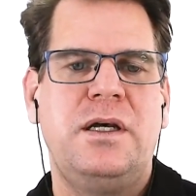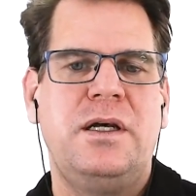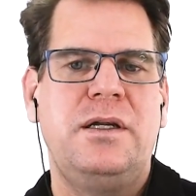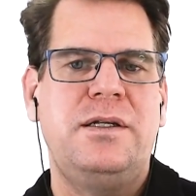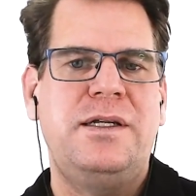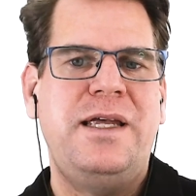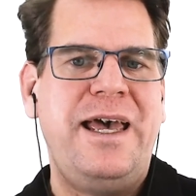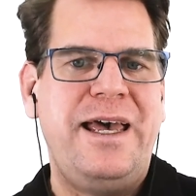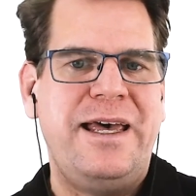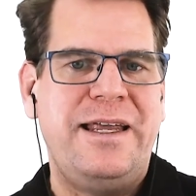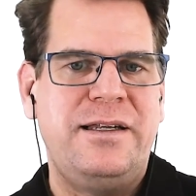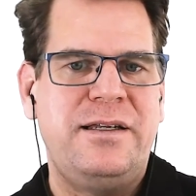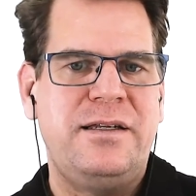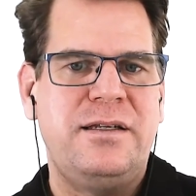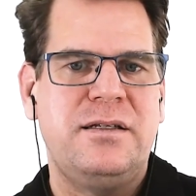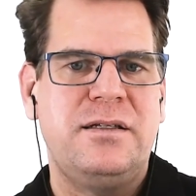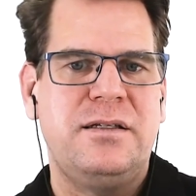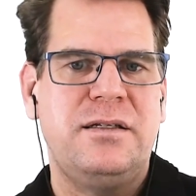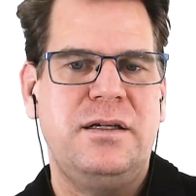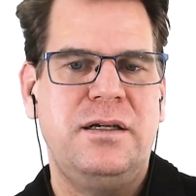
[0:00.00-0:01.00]
10,
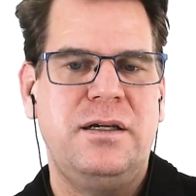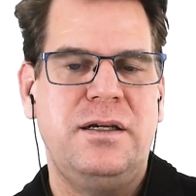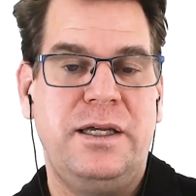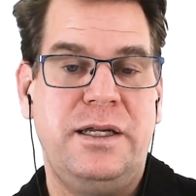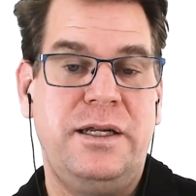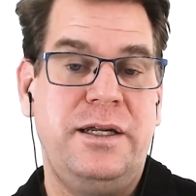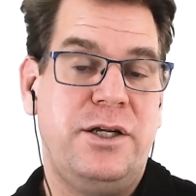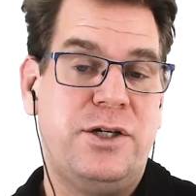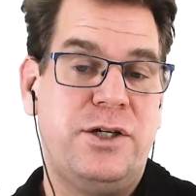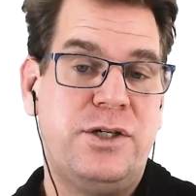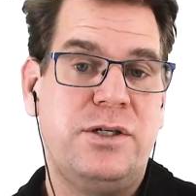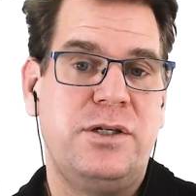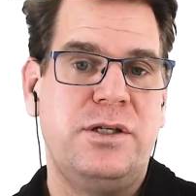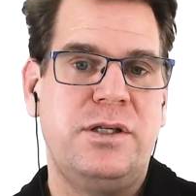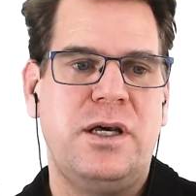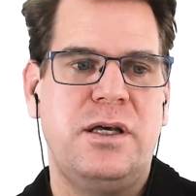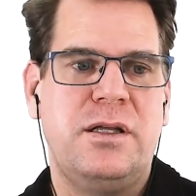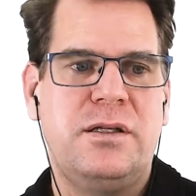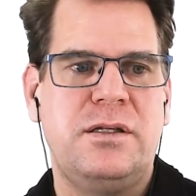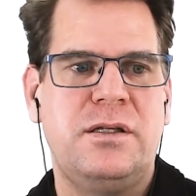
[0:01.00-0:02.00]
in addition to
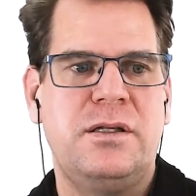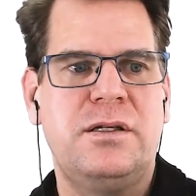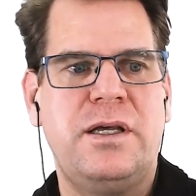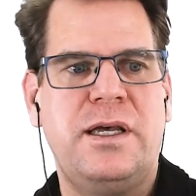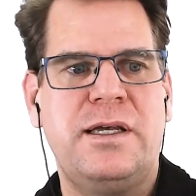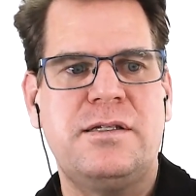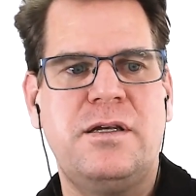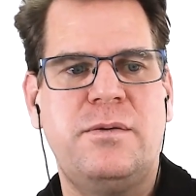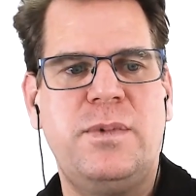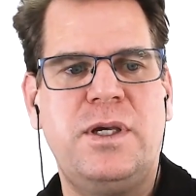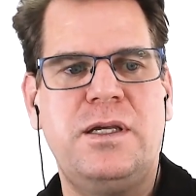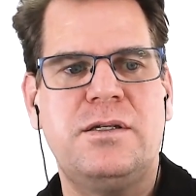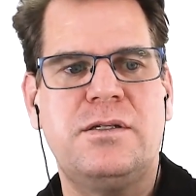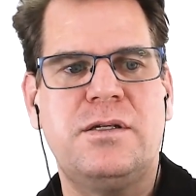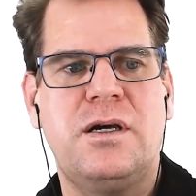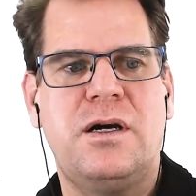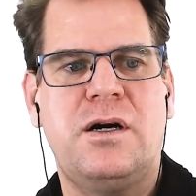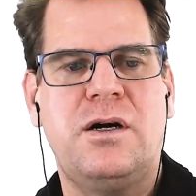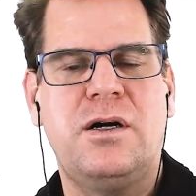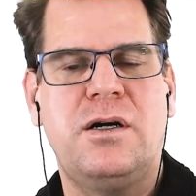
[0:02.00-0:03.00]
the SMEs,
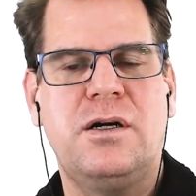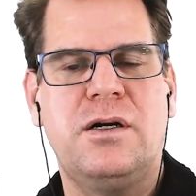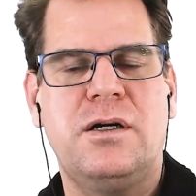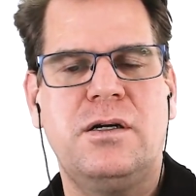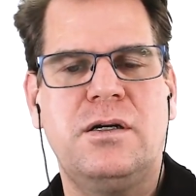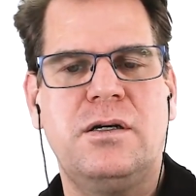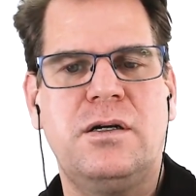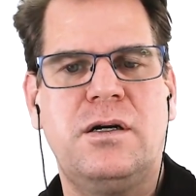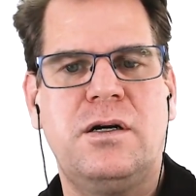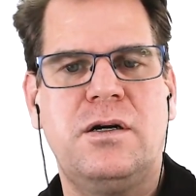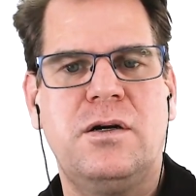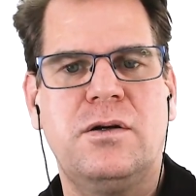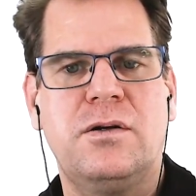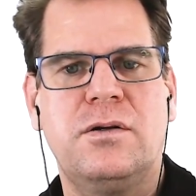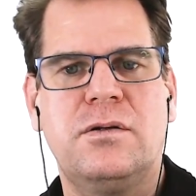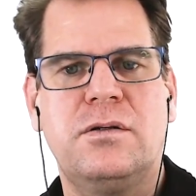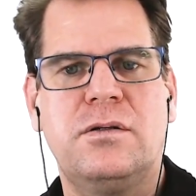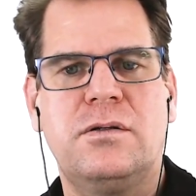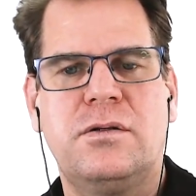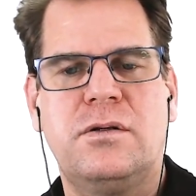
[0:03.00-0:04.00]

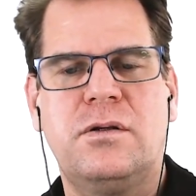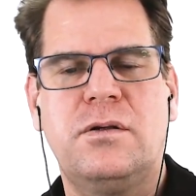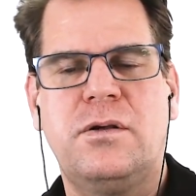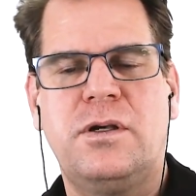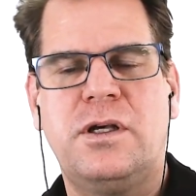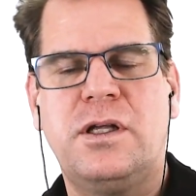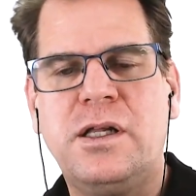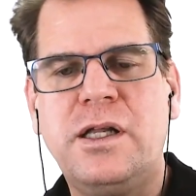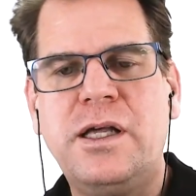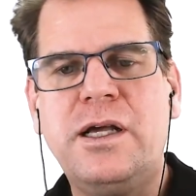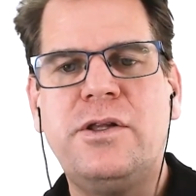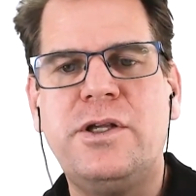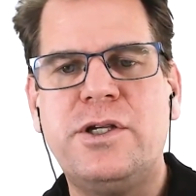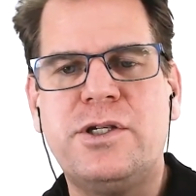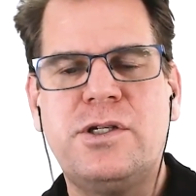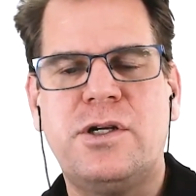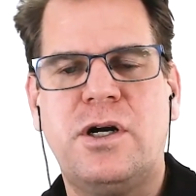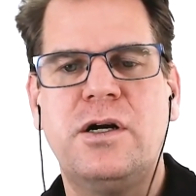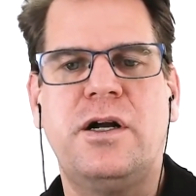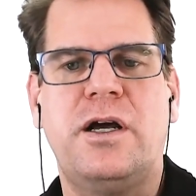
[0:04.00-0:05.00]
are clearly
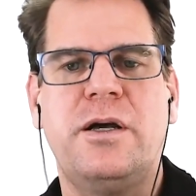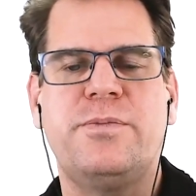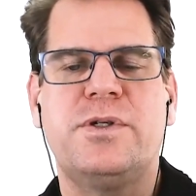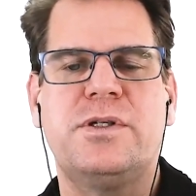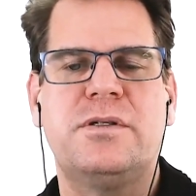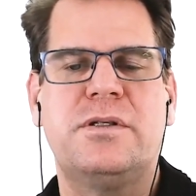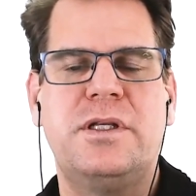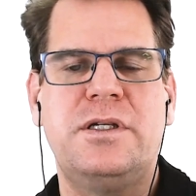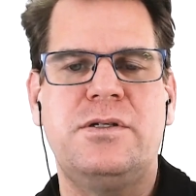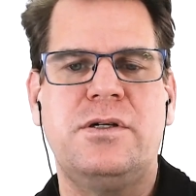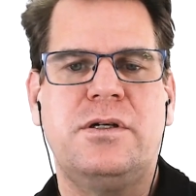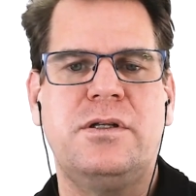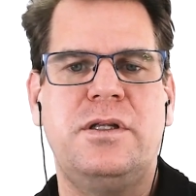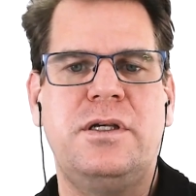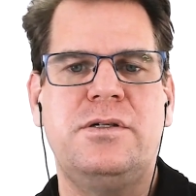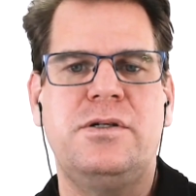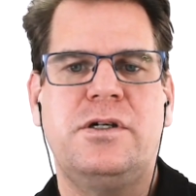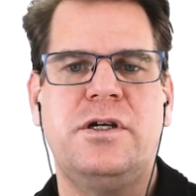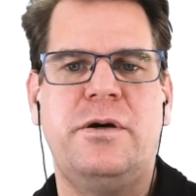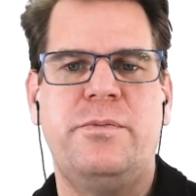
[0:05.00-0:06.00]
startups. These
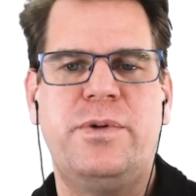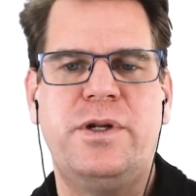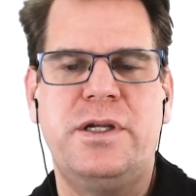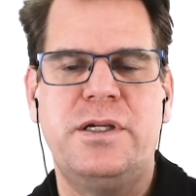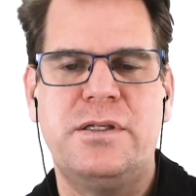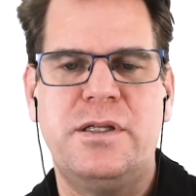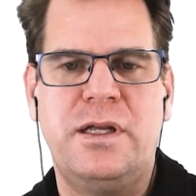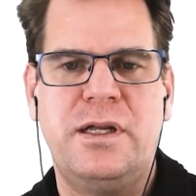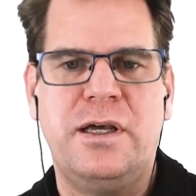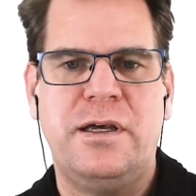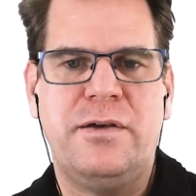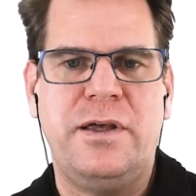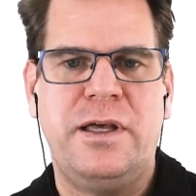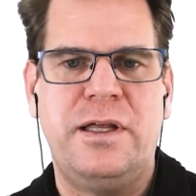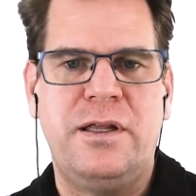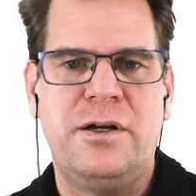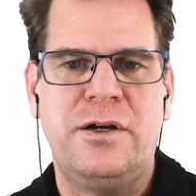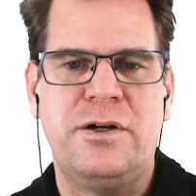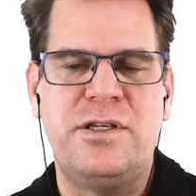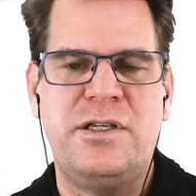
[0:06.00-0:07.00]
are companies that
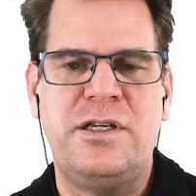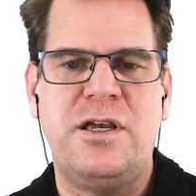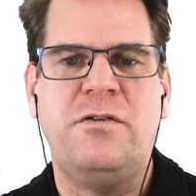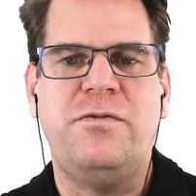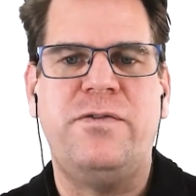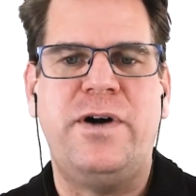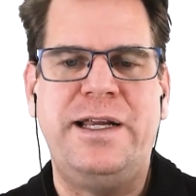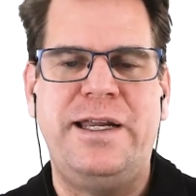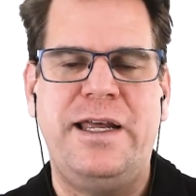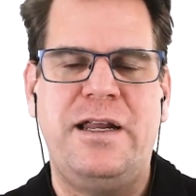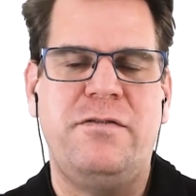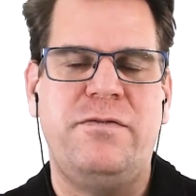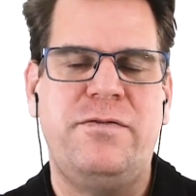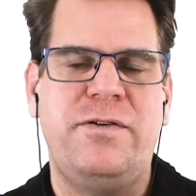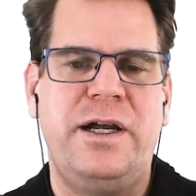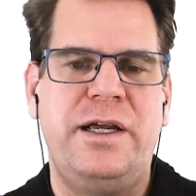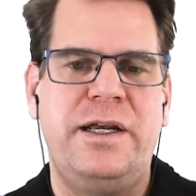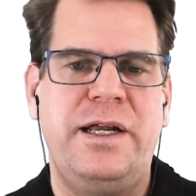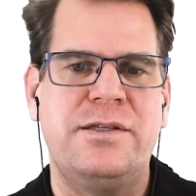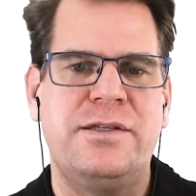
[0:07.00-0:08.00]
are
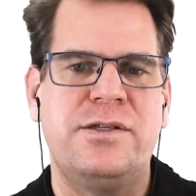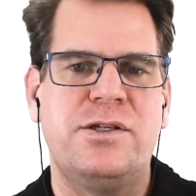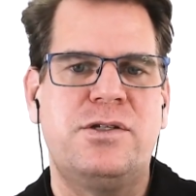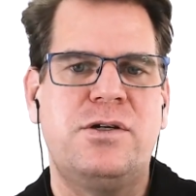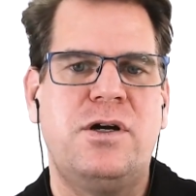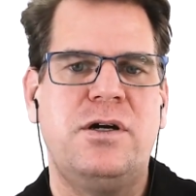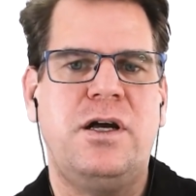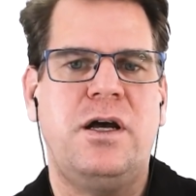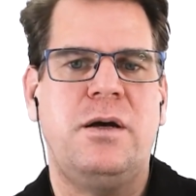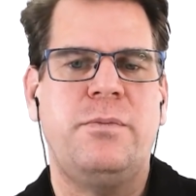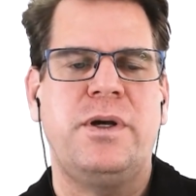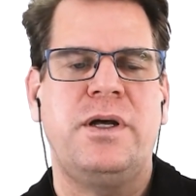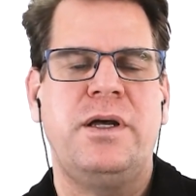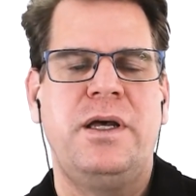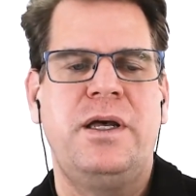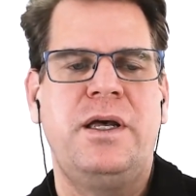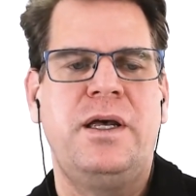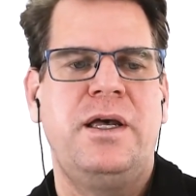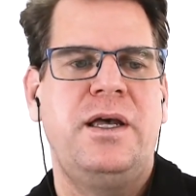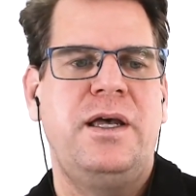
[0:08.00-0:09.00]
self-identified as a startup,
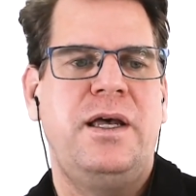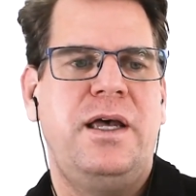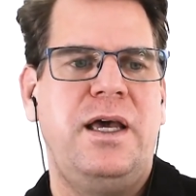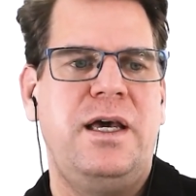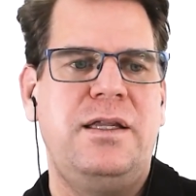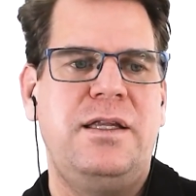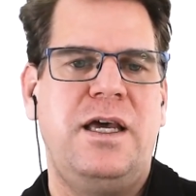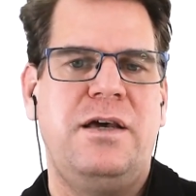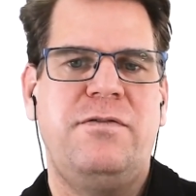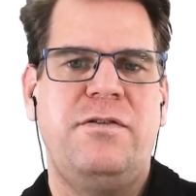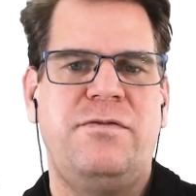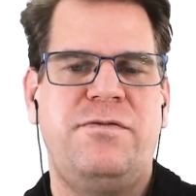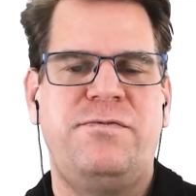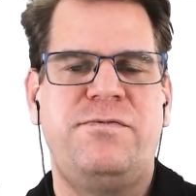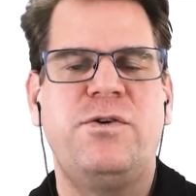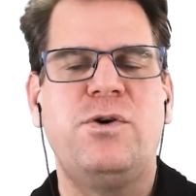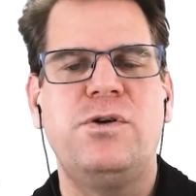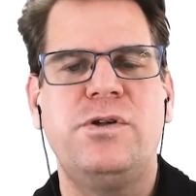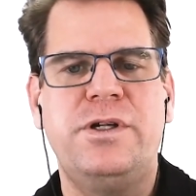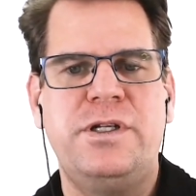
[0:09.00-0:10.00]
and they have a
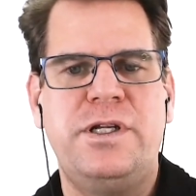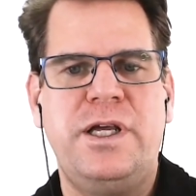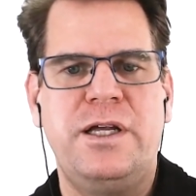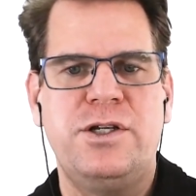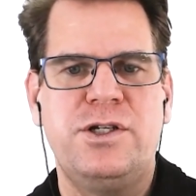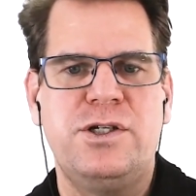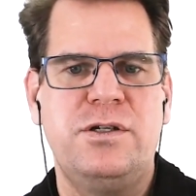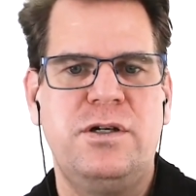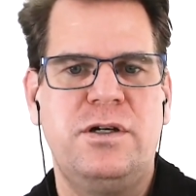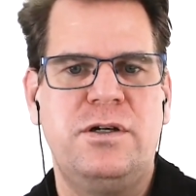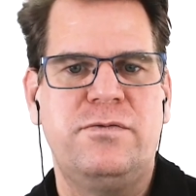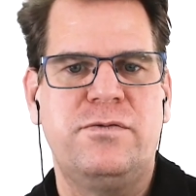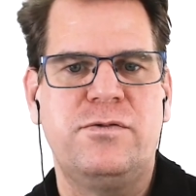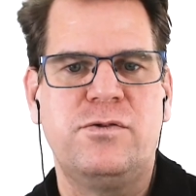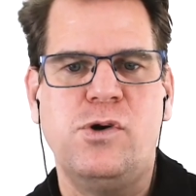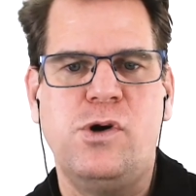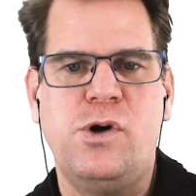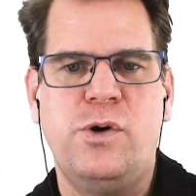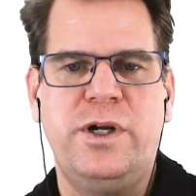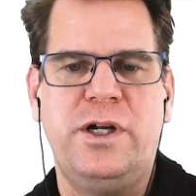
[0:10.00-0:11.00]
full intention of
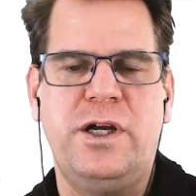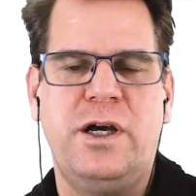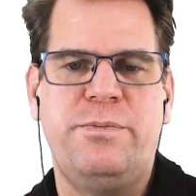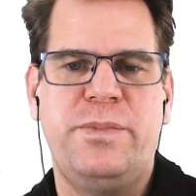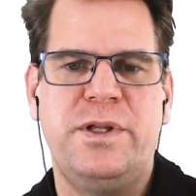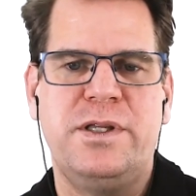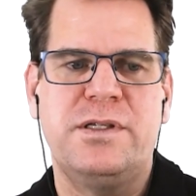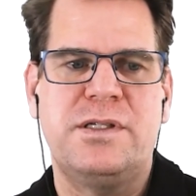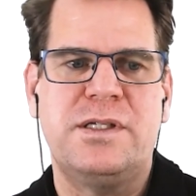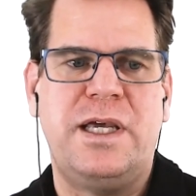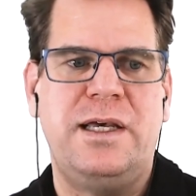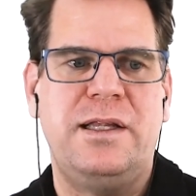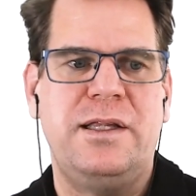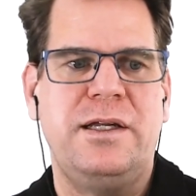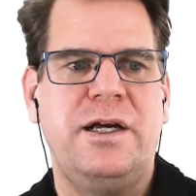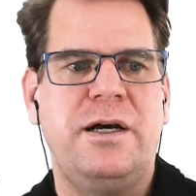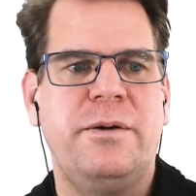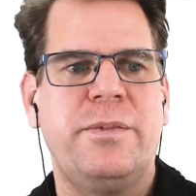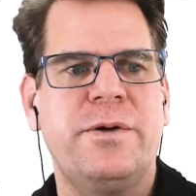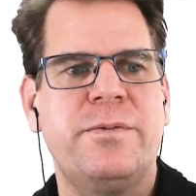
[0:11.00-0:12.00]
growing up and
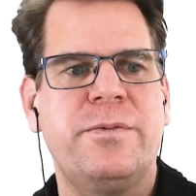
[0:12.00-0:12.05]
scaling up.